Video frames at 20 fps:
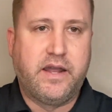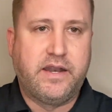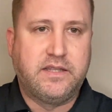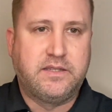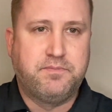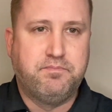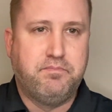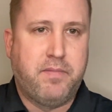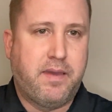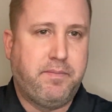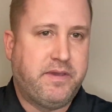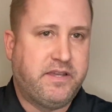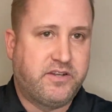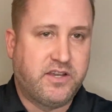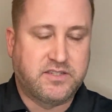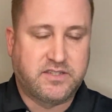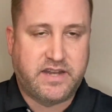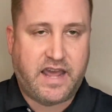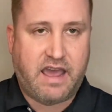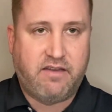maybe it
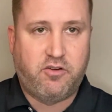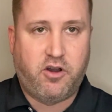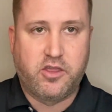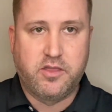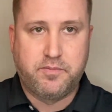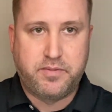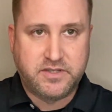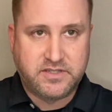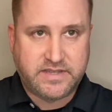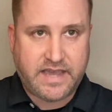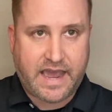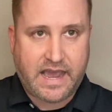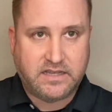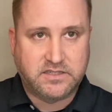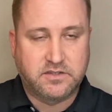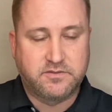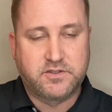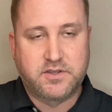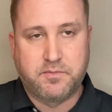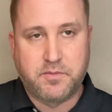doesn't have all the pizzazz
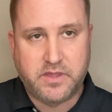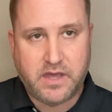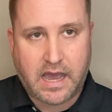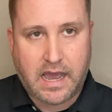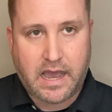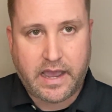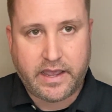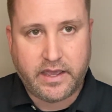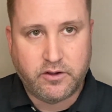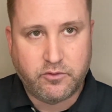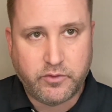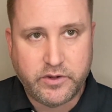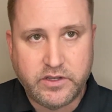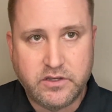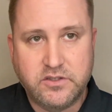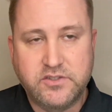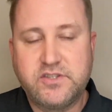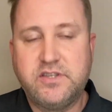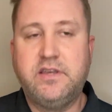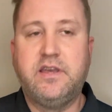of some of the high-end
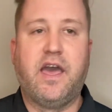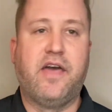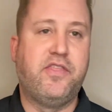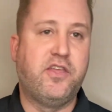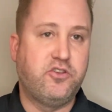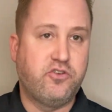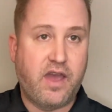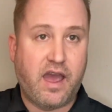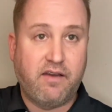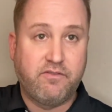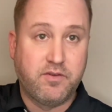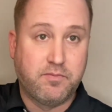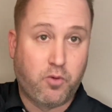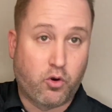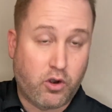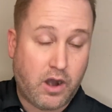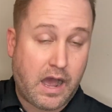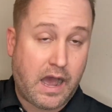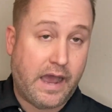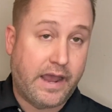reels. And then you have the
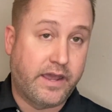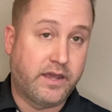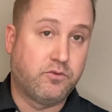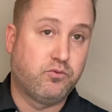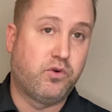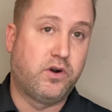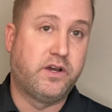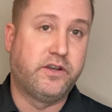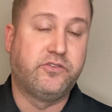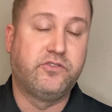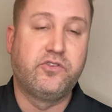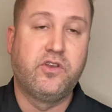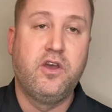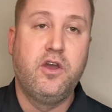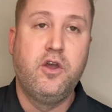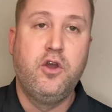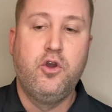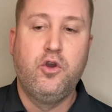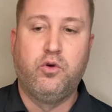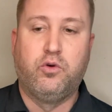more high-end ones,
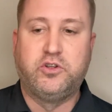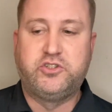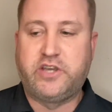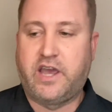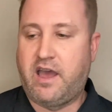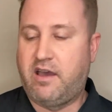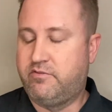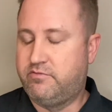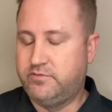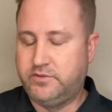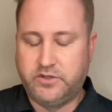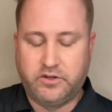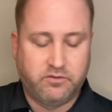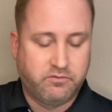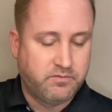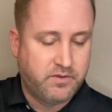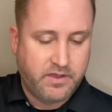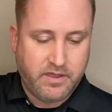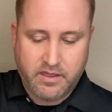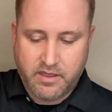which have,
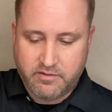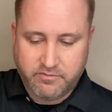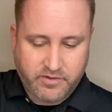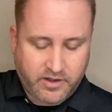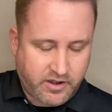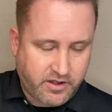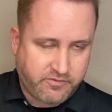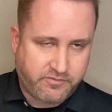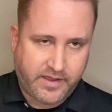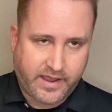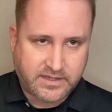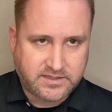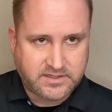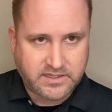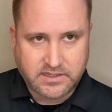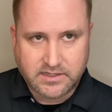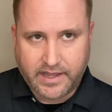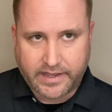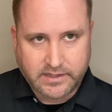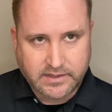very
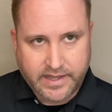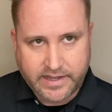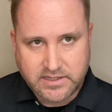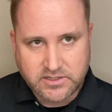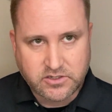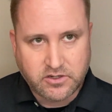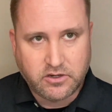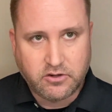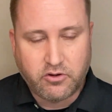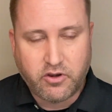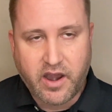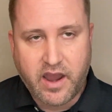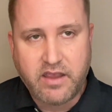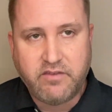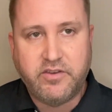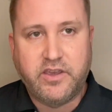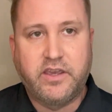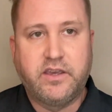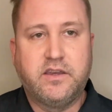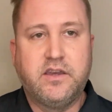fancy like laser
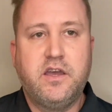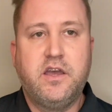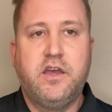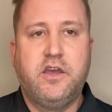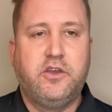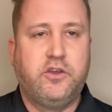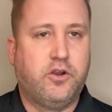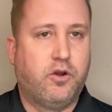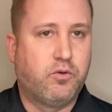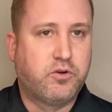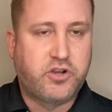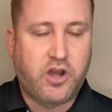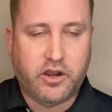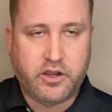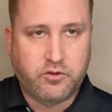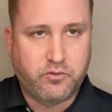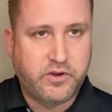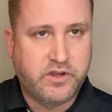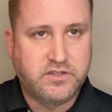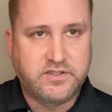engraving. We're
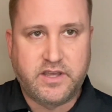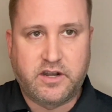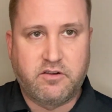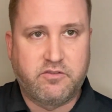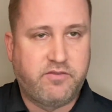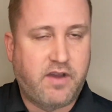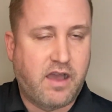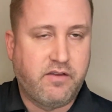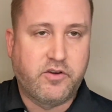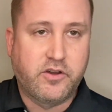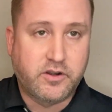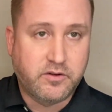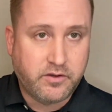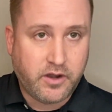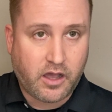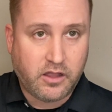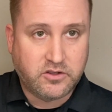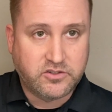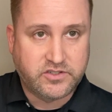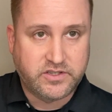talking reels that are
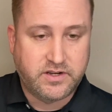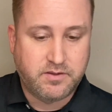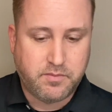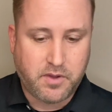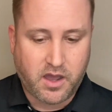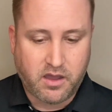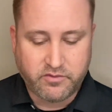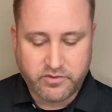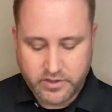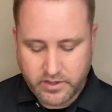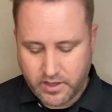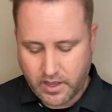$500 and above.